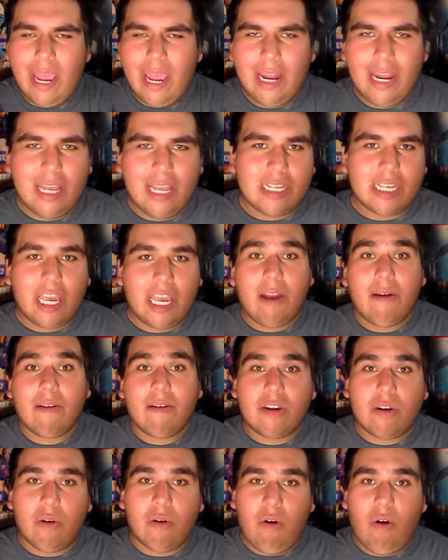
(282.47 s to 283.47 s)
and his
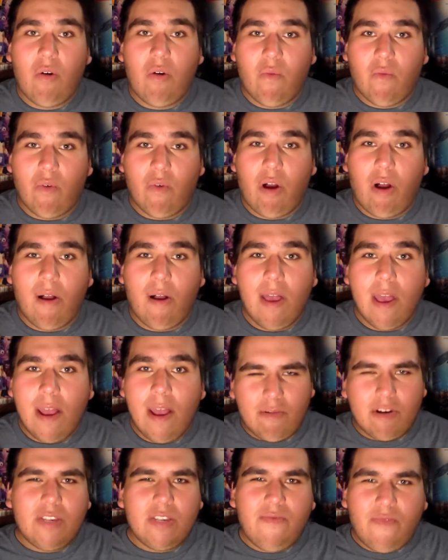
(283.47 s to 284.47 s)
character overall
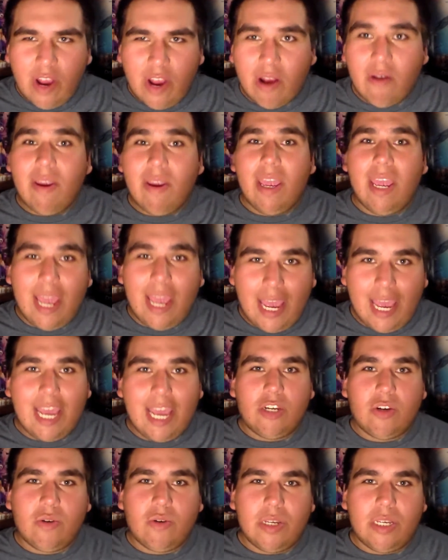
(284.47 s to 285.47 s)
was very
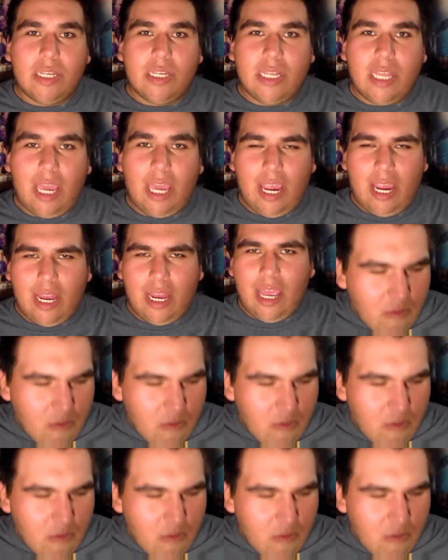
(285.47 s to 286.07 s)
interesting.